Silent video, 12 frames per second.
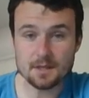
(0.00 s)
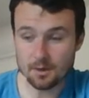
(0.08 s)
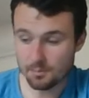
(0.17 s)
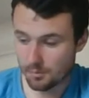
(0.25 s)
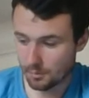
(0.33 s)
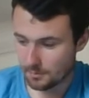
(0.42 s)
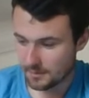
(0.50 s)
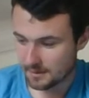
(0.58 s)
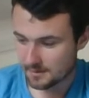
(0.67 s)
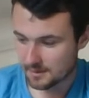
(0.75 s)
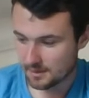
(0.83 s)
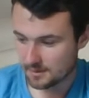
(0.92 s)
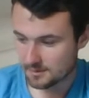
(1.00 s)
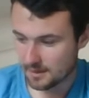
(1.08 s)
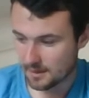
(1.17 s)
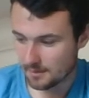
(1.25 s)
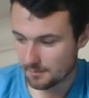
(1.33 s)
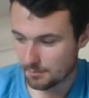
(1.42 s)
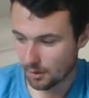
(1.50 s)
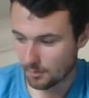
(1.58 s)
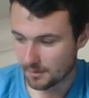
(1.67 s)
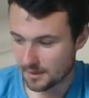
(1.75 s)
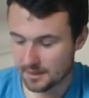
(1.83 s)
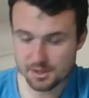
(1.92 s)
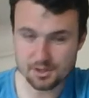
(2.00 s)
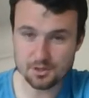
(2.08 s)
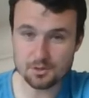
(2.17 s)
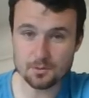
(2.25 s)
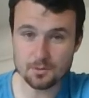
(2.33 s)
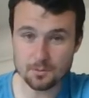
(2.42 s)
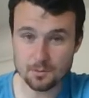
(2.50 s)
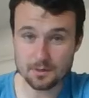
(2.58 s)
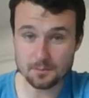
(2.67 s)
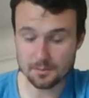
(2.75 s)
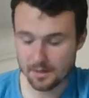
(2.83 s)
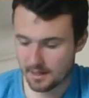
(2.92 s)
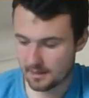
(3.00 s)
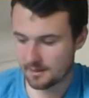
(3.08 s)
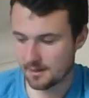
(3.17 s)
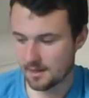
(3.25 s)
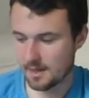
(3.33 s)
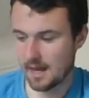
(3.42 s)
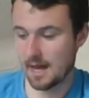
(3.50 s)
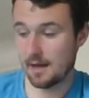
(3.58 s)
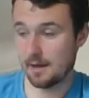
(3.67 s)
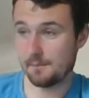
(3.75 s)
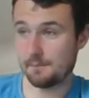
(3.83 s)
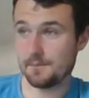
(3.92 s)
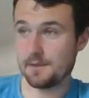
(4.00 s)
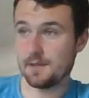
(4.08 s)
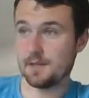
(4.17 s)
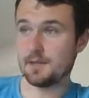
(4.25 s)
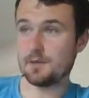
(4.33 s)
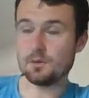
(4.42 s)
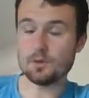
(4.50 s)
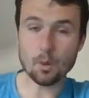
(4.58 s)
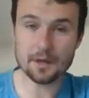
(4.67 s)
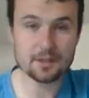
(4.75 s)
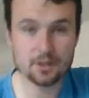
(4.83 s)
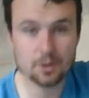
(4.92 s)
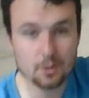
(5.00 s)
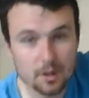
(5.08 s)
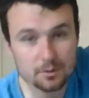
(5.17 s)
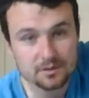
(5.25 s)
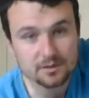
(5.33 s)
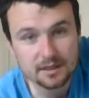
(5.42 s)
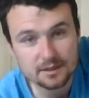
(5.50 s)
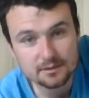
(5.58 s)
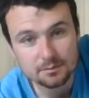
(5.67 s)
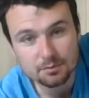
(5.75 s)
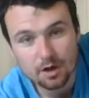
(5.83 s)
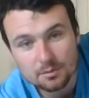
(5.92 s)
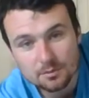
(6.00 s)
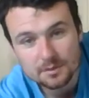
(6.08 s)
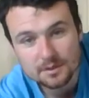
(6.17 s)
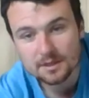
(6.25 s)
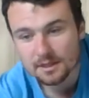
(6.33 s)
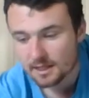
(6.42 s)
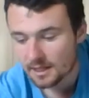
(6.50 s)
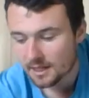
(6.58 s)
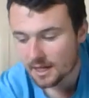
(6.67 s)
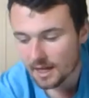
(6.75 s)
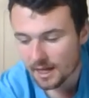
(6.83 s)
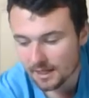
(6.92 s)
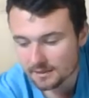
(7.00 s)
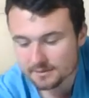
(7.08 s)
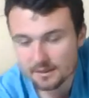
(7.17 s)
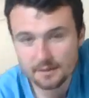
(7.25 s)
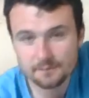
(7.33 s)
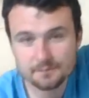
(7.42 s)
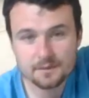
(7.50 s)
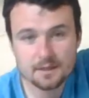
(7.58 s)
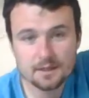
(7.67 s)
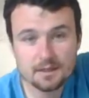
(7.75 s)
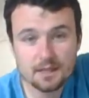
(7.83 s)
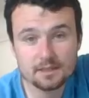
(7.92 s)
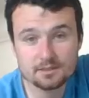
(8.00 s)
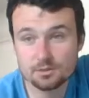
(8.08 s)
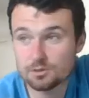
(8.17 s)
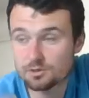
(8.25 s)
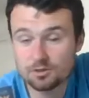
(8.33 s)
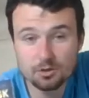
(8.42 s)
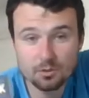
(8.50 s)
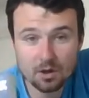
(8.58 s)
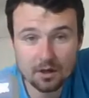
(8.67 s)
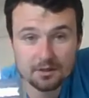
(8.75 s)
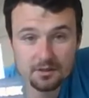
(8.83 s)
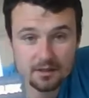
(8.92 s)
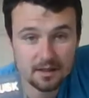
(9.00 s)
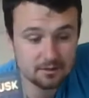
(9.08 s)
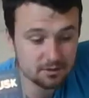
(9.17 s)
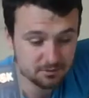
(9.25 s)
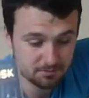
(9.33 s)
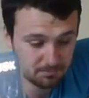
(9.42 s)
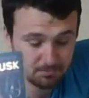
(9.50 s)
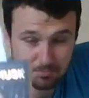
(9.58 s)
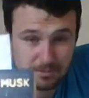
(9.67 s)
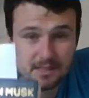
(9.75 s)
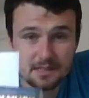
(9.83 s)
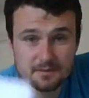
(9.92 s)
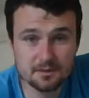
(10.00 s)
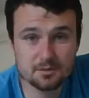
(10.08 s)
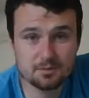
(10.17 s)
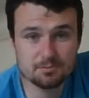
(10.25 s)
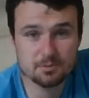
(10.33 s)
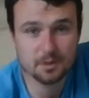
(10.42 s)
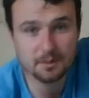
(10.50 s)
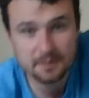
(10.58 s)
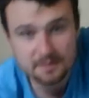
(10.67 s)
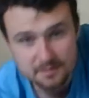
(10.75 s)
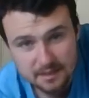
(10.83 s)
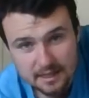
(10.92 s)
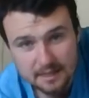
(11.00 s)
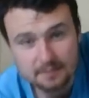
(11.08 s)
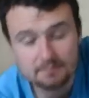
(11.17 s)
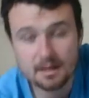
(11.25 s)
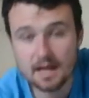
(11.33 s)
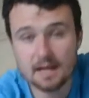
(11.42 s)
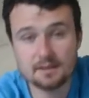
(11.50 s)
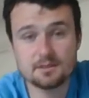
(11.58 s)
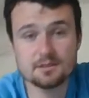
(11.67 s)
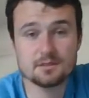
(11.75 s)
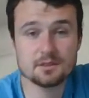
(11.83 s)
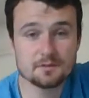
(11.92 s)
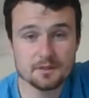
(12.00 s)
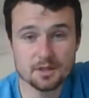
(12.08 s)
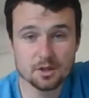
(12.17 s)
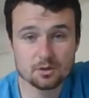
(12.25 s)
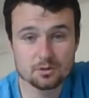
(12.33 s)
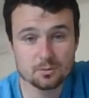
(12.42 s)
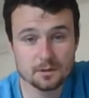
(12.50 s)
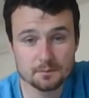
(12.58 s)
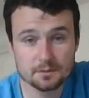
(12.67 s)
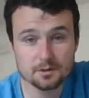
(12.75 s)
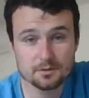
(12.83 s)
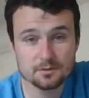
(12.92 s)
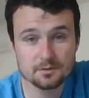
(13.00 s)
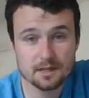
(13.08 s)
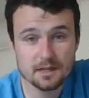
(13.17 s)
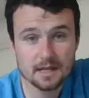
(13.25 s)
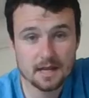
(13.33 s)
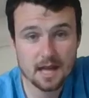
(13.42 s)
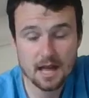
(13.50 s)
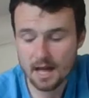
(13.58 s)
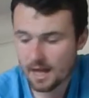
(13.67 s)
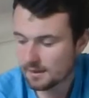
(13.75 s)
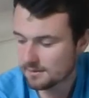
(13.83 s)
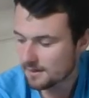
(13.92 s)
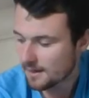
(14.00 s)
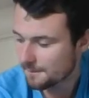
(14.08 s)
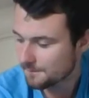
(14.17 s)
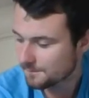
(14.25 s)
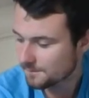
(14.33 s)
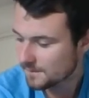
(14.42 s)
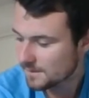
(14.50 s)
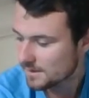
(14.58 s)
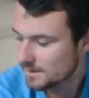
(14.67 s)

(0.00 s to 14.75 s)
you know, it probably means that there's probably an issue with the brain. You know, low IQ, I would say, is the problem here. And yeah, so just do what I did and just read for 20 minutes a day, and your videos will improve. And